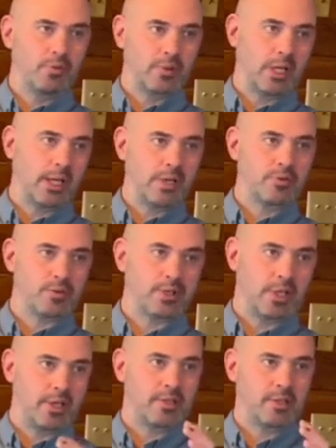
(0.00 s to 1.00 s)
the lateral
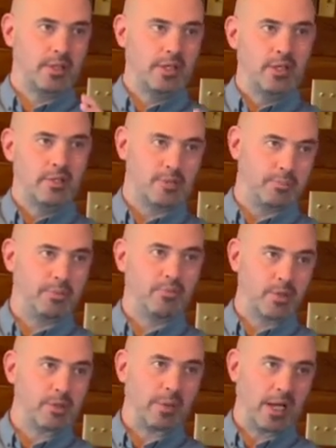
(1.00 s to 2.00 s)
side to
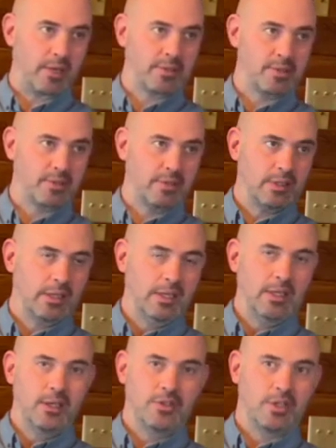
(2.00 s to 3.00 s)
rebalance.
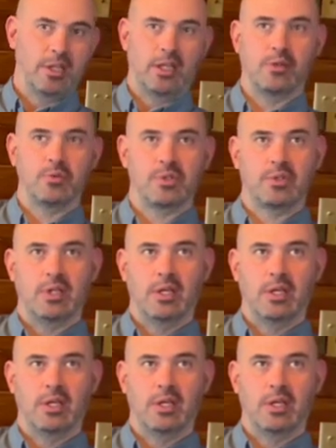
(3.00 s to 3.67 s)
So then there was